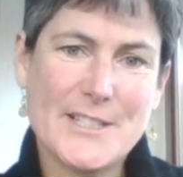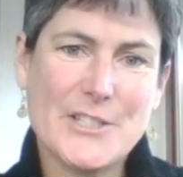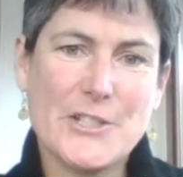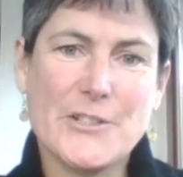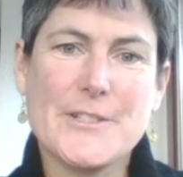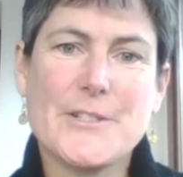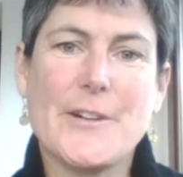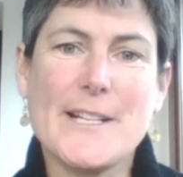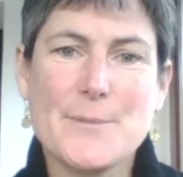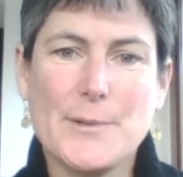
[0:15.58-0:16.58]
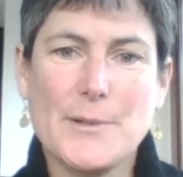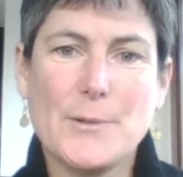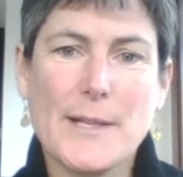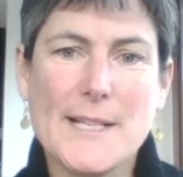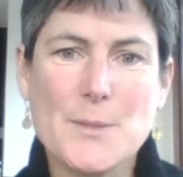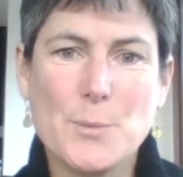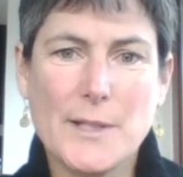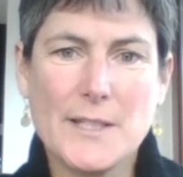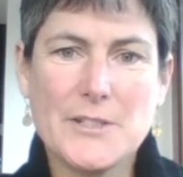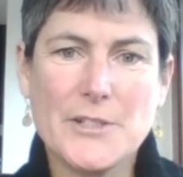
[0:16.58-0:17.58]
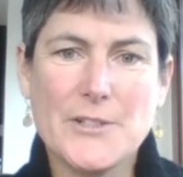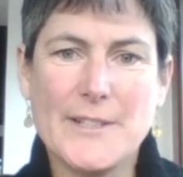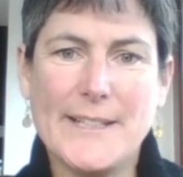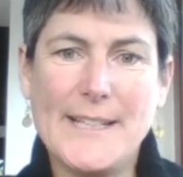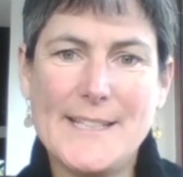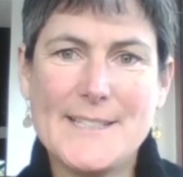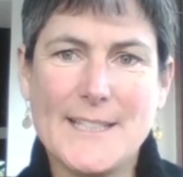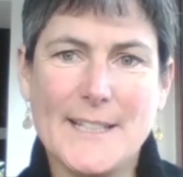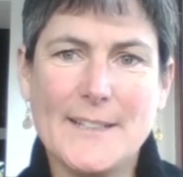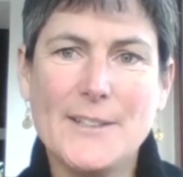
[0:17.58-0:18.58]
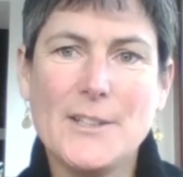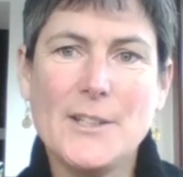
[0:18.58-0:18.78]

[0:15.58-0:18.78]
in children's rights were organised working children in India